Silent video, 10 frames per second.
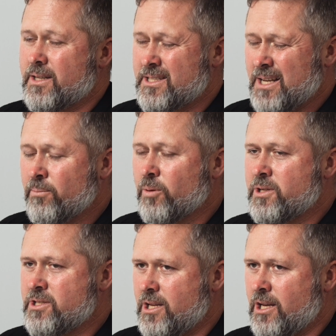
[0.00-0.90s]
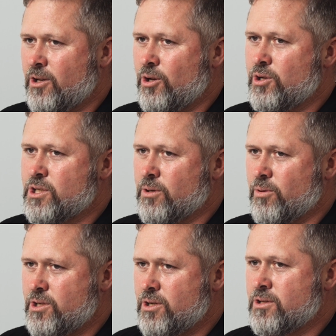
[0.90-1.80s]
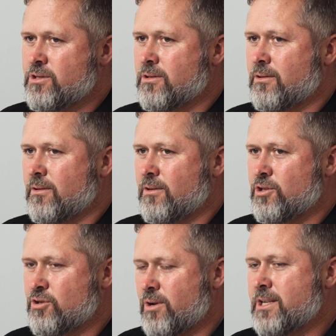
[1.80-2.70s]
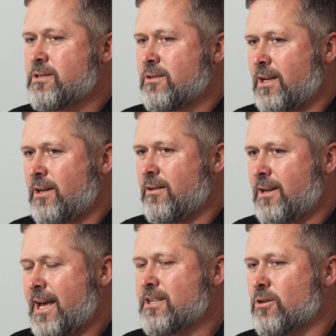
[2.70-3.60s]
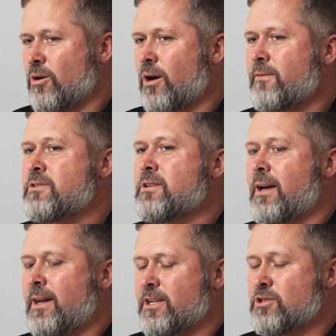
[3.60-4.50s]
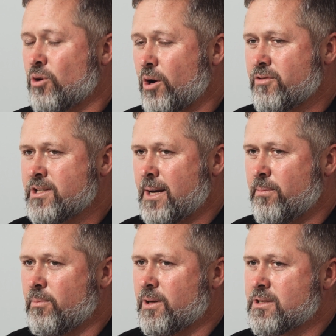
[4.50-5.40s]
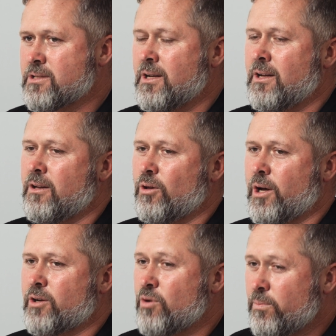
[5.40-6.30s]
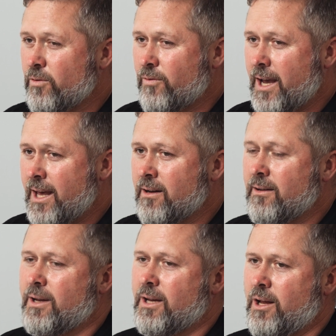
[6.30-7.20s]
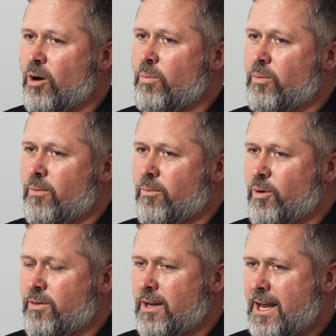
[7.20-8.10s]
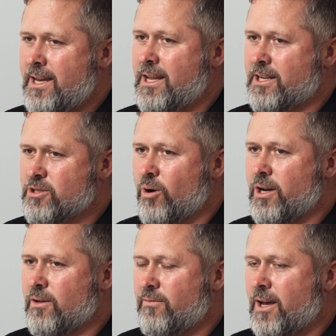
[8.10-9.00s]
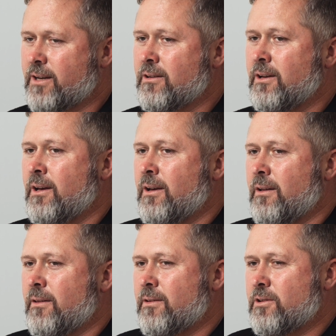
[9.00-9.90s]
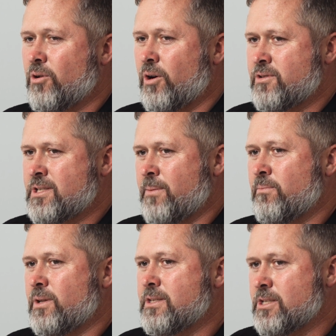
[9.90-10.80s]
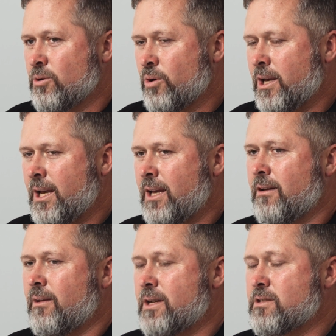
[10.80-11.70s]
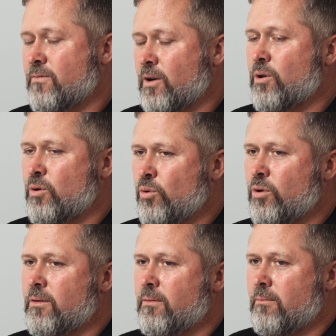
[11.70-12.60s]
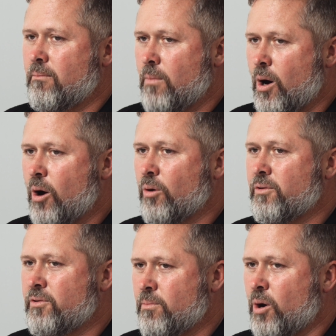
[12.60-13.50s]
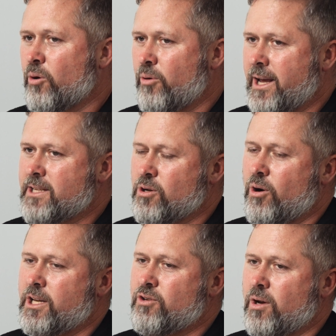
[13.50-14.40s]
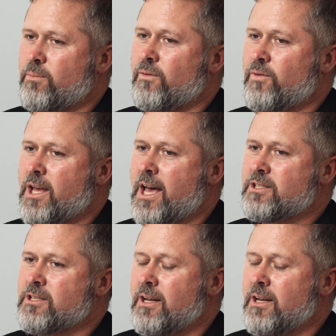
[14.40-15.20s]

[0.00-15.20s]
There's supplements that you can use to reduce the stress in cats' lives, and that's dietary supplements like tryptophan can help with an anti-anxiety effect. The dietary supplement Zilkine is a very good mild to moderate anxiety treatment for cats,